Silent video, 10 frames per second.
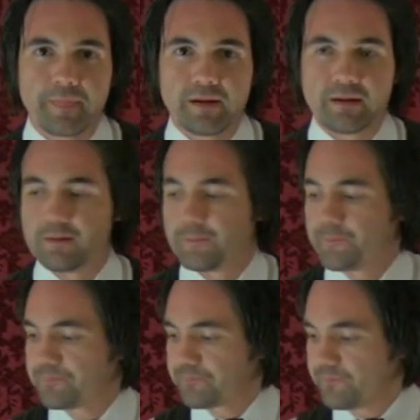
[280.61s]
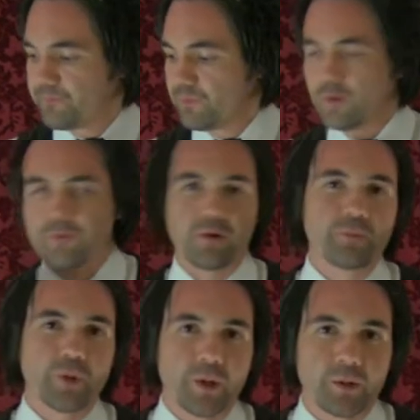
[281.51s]
And then
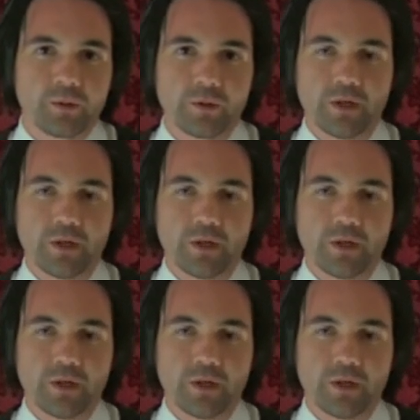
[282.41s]
from there,